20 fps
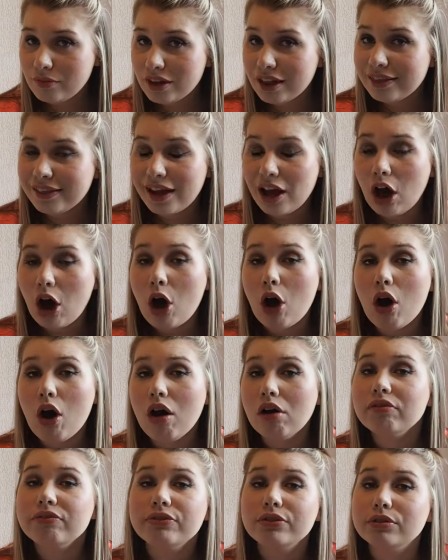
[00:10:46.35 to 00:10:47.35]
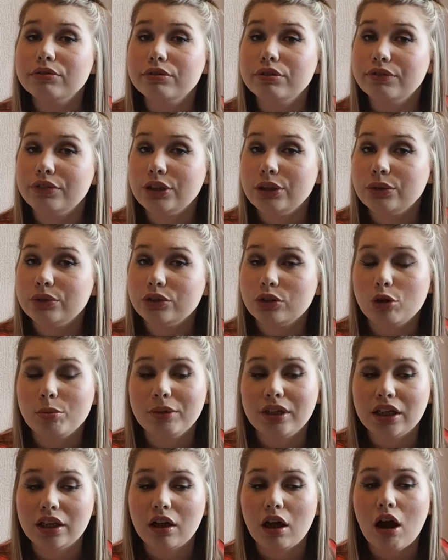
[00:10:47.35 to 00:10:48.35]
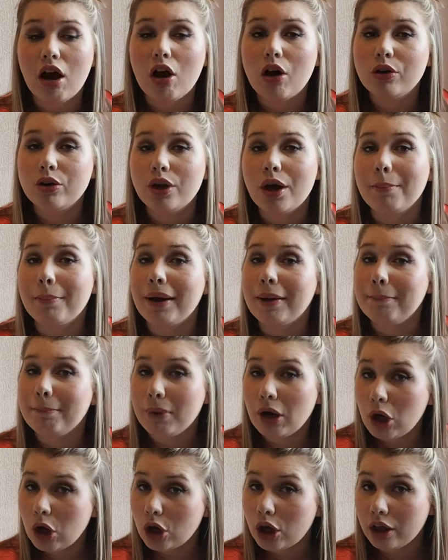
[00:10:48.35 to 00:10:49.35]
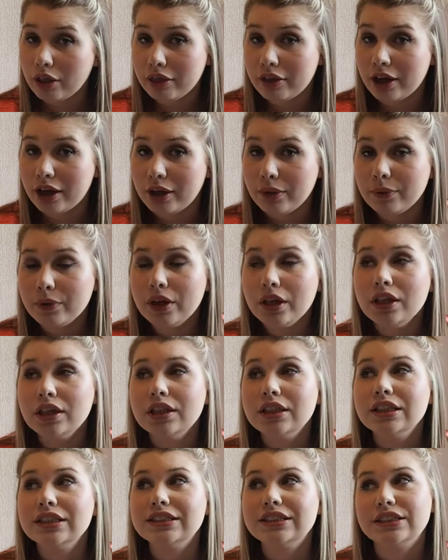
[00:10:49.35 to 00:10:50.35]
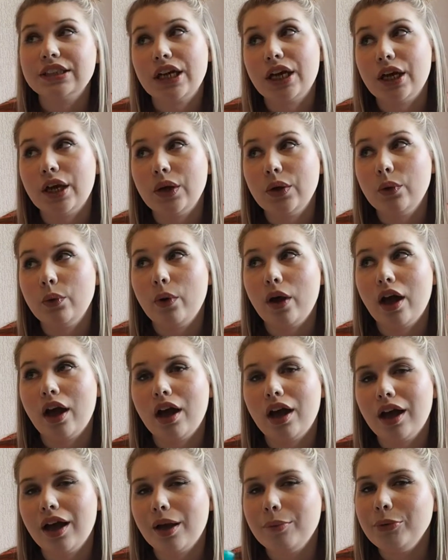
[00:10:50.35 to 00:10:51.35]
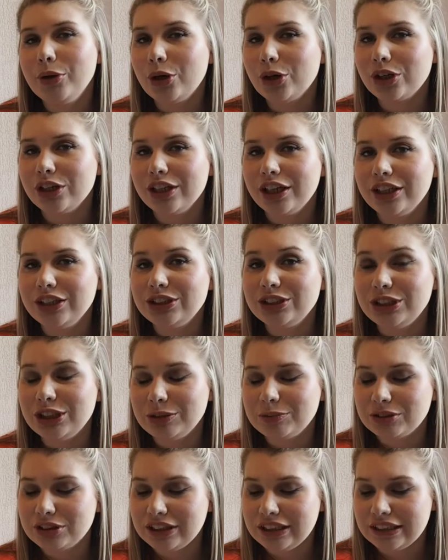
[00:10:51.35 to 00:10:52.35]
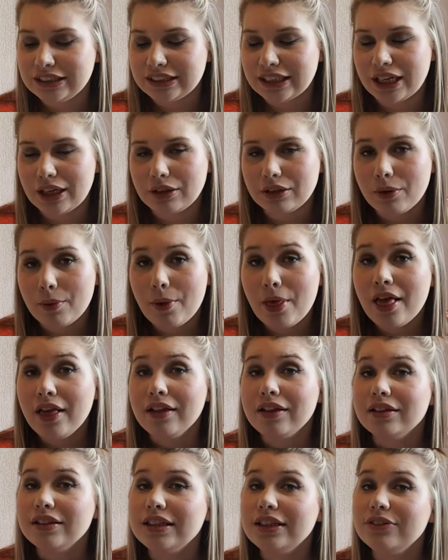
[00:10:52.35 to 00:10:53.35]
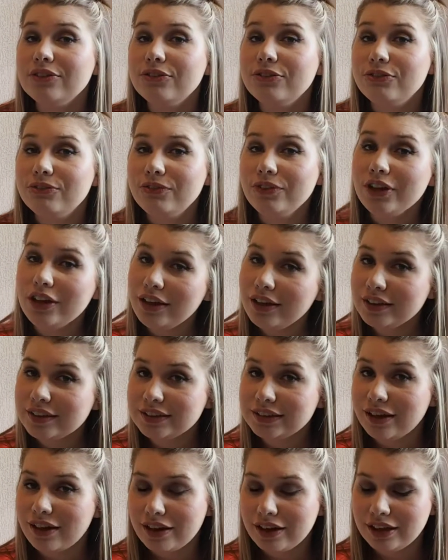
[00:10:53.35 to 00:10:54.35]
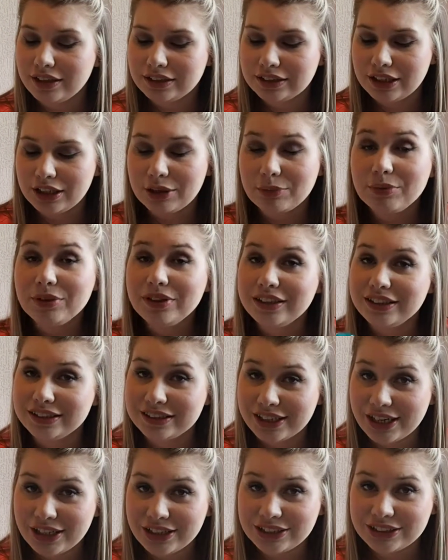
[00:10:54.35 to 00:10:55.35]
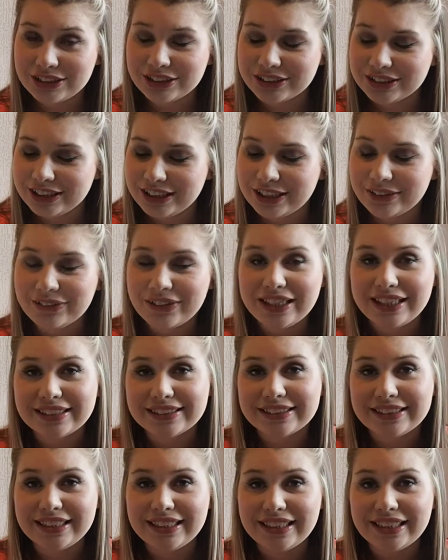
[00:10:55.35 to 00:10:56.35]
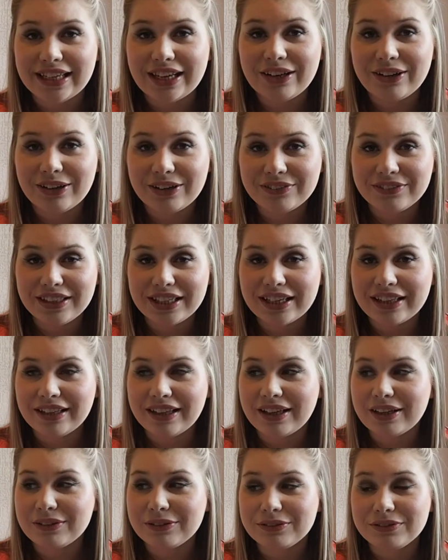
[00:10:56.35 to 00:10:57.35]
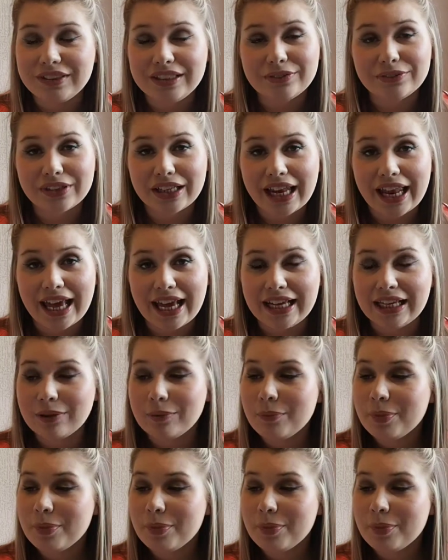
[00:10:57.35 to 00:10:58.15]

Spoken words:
There are full reviews coming on my blog though, so I'm not going to go into too much detail. The first item is going to shock you. It's the L'Oreal Elvive Clay.